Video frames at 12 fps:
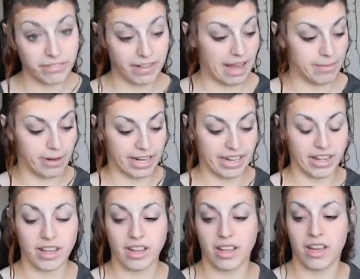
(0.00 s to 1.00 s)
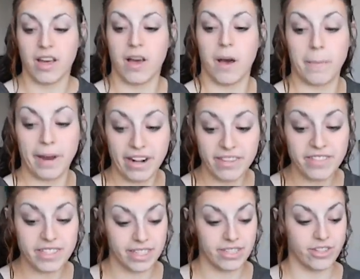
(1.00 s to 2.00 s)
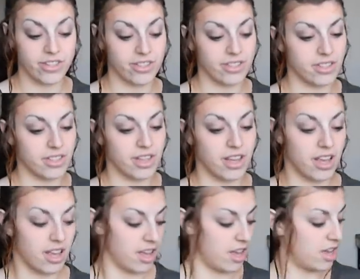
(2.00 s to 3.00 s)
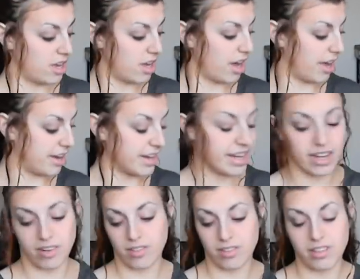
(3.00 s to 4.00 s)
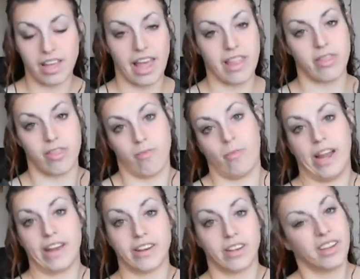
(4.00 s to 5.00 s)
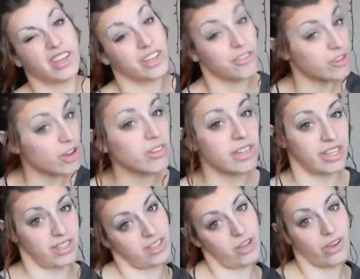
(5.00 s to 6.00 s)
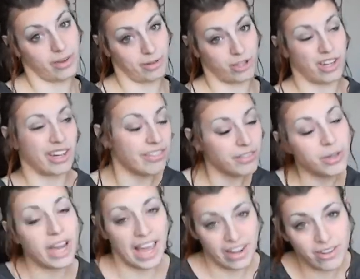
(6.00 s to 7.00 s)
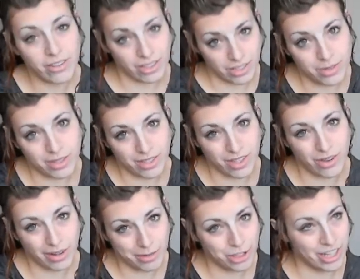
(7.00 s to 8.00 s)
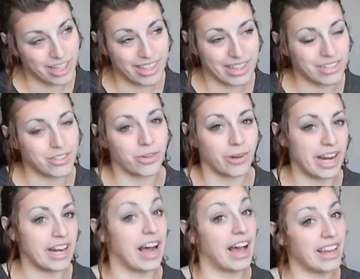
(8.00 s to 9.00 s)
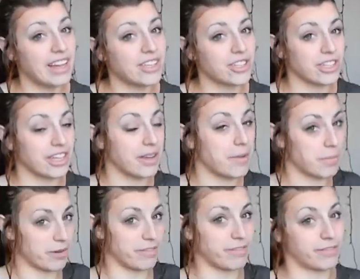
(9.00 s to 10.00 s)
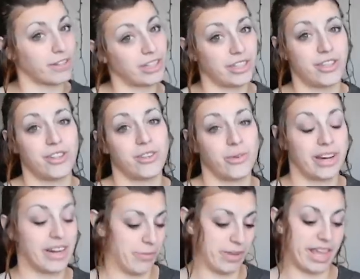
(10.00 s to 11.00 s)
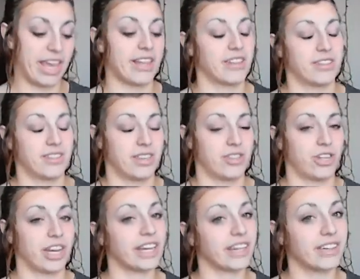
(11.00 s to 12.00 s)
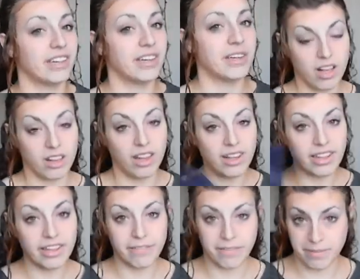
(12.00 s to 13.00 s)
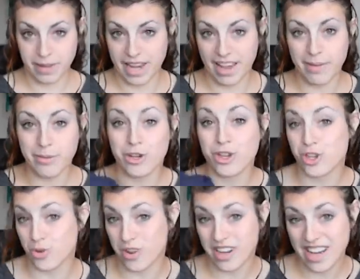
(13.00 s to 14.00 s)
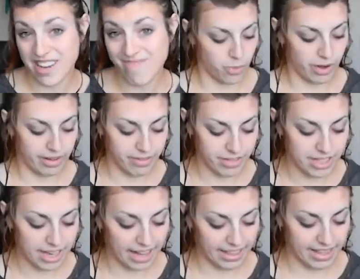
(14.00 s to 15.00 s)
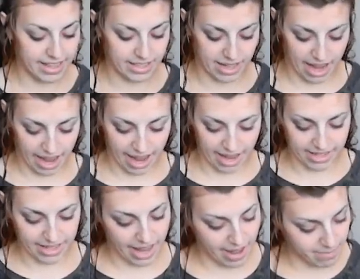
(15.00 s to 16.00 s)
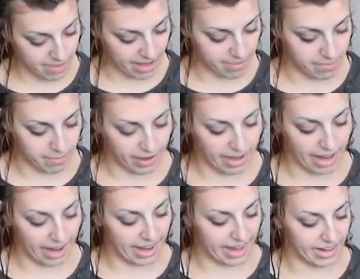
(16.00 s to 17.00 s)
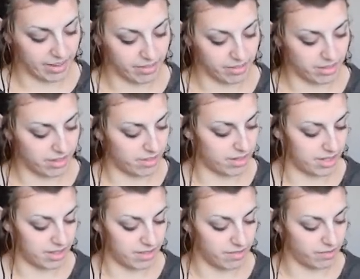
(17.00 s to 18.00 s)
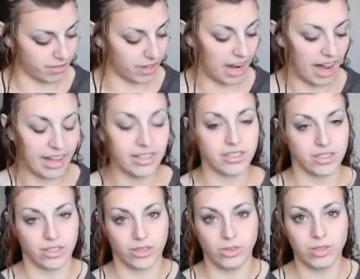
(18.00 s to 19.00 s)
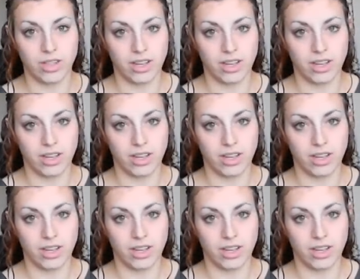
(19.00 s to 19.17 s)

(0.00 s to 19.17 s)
fabric, a pair of scissors, a needle, and thread. You don't need a sewing machine. If you can do this with a sewing machine, that's great. I actually prefer to do it with hand stitching. Luckily for me, I'm a shorty. When I first got these, I had to hem them, but I forgot to.